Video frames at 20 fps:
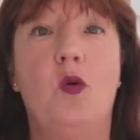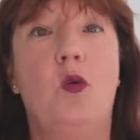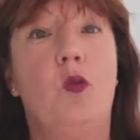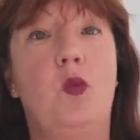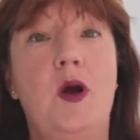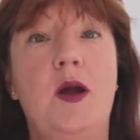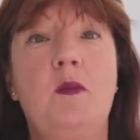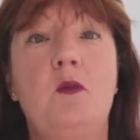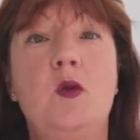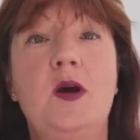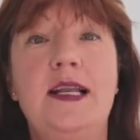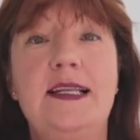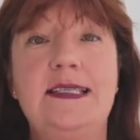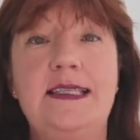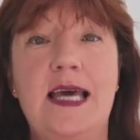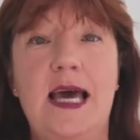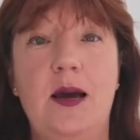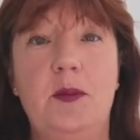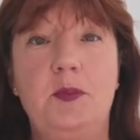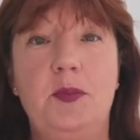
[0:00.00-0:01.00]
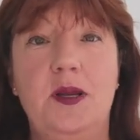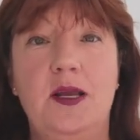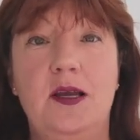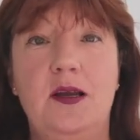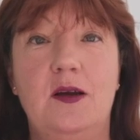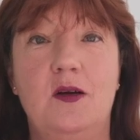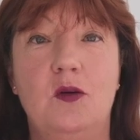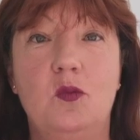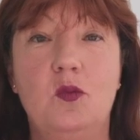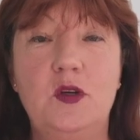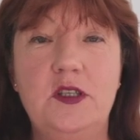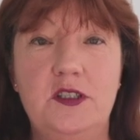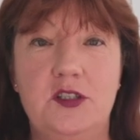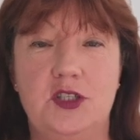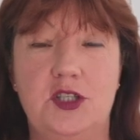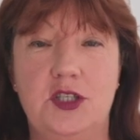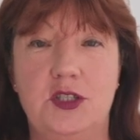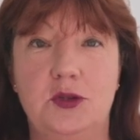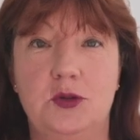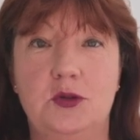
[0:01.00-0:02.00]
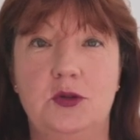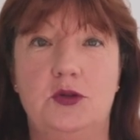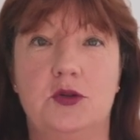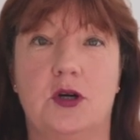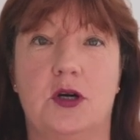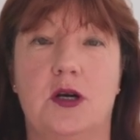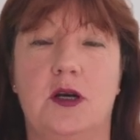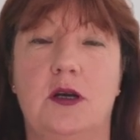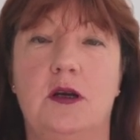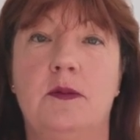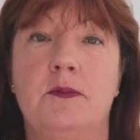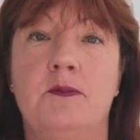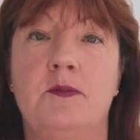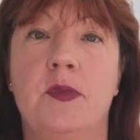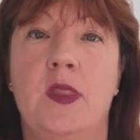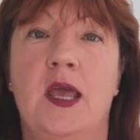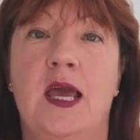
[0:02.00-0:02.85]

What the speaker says: When we're tapping with children,